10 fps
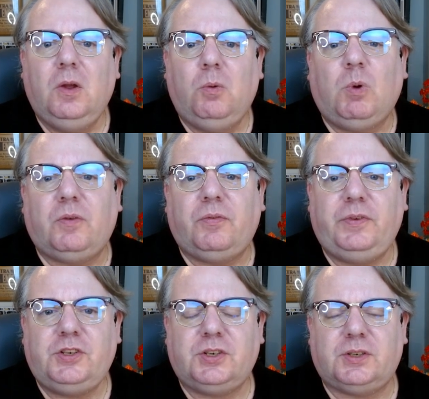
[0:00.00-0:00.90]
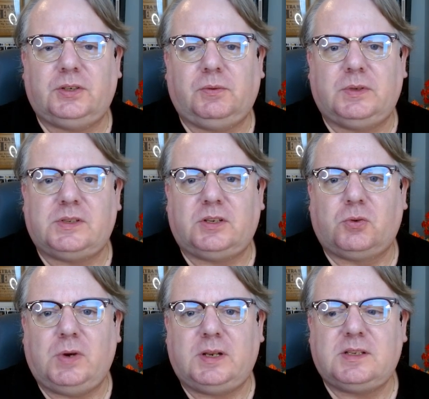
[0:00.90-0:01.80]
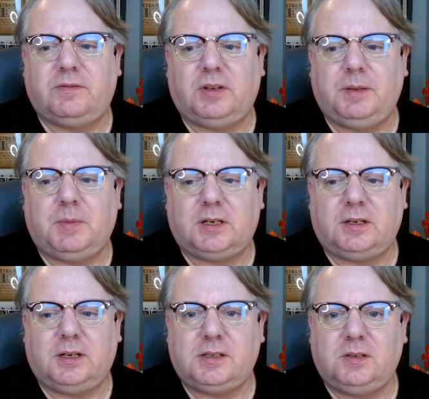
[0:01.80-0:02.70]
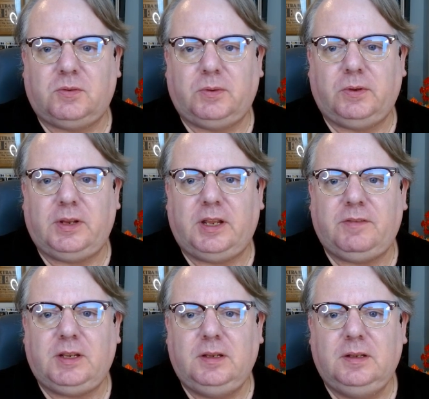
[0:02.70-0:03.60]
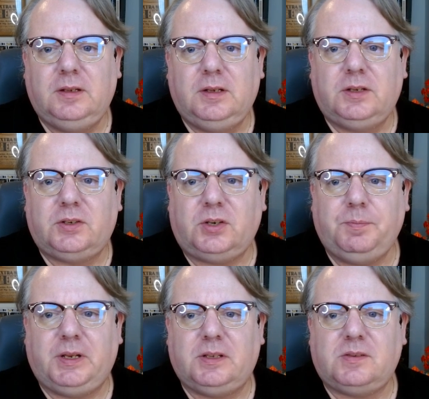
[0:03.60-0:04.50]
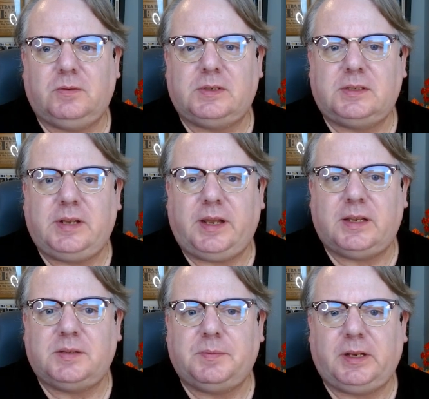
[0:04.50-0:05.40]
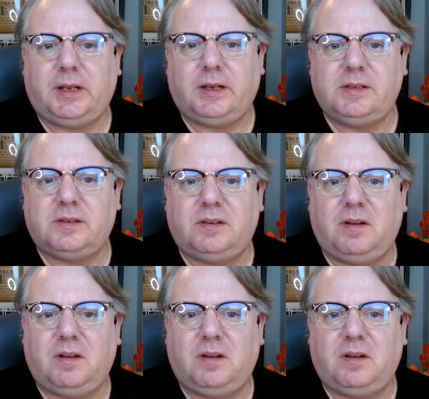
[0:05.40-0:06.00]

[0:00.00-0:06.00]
While Fisher was aggressively modernizing the Royal Navy, Tirpitz was tasked by Kaiser